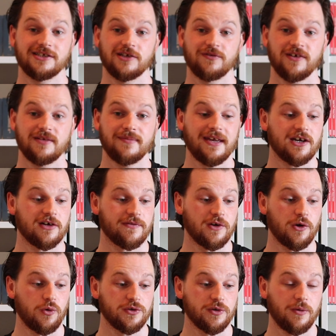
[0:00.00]
is a remake of an
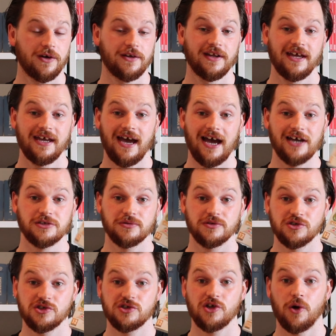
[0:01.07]
older one. Ash was
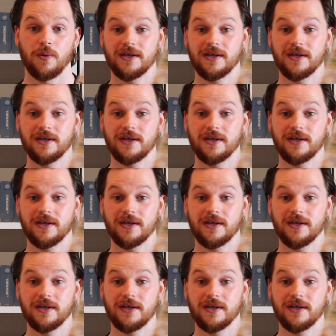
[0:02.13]
so